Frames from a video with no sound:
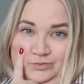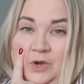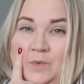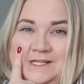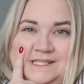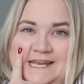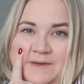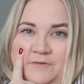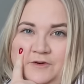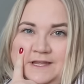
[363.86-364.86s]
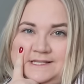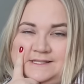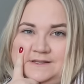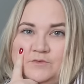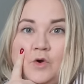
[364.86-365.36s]
what's the name for
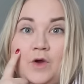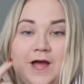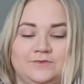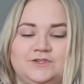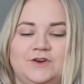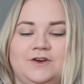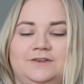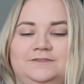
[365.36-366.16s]
this? Row counter.